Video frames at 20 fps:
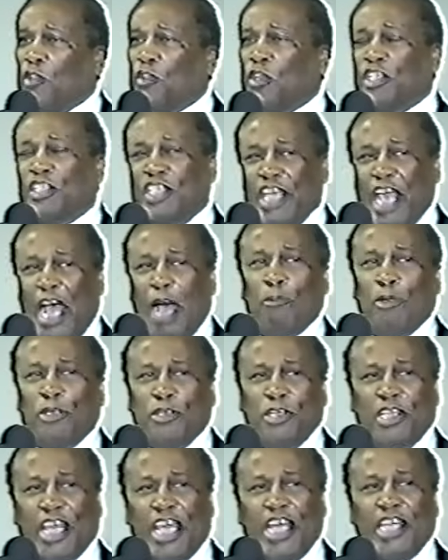The
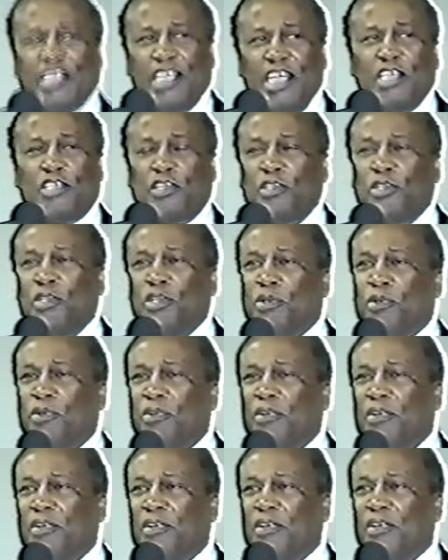geometry they're teaching you,
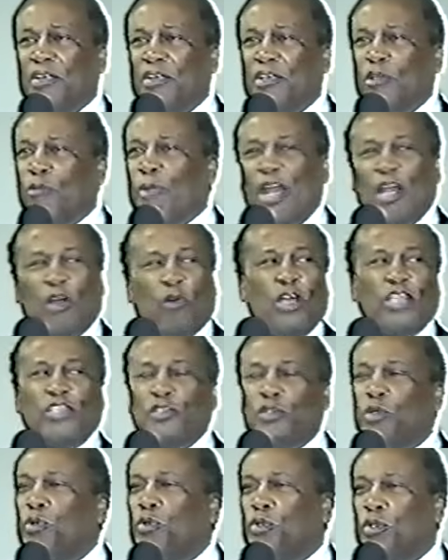no matter
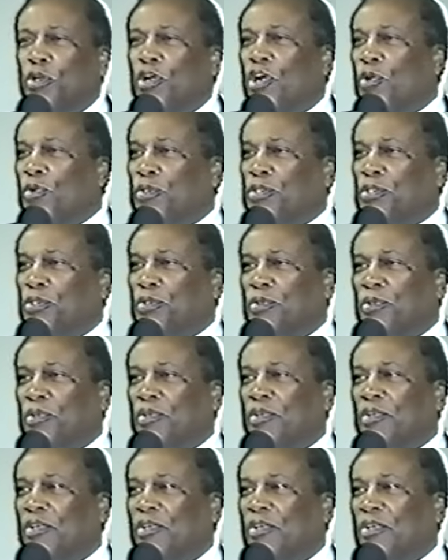what school you go to,
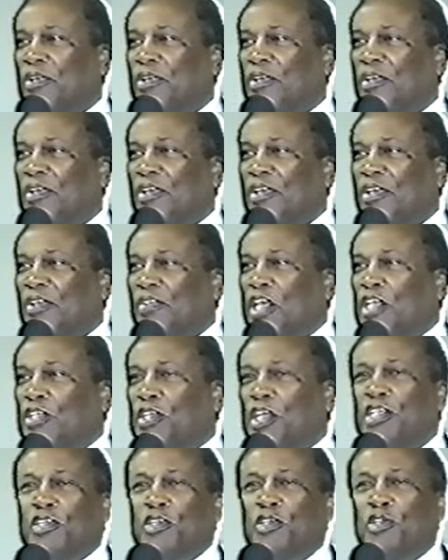they're
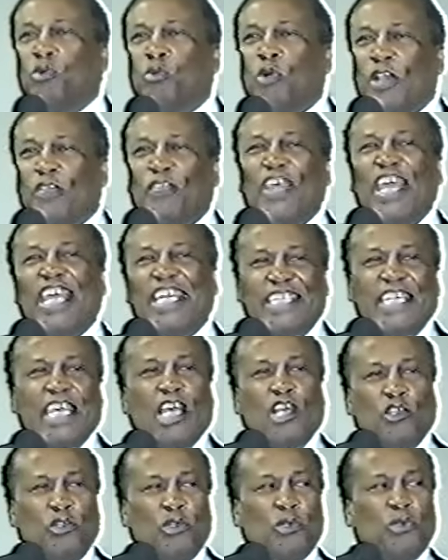teaching you what they
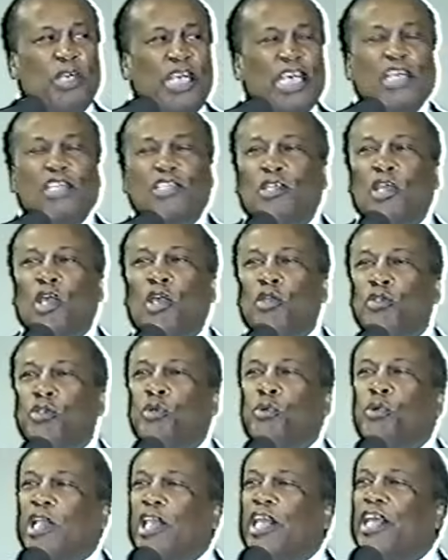tell you is
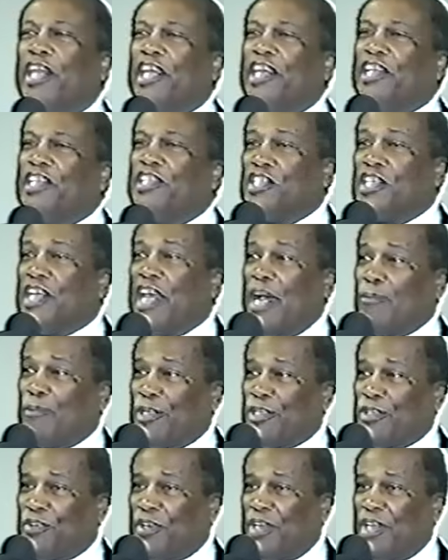Euclidean
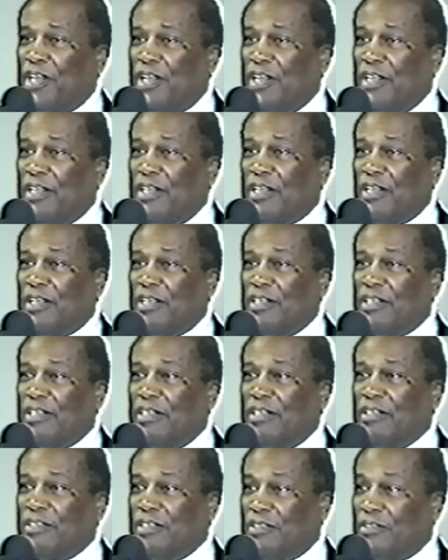geometry.
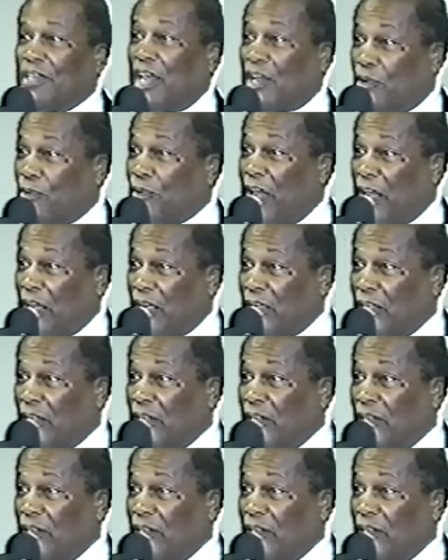Is, is that correct?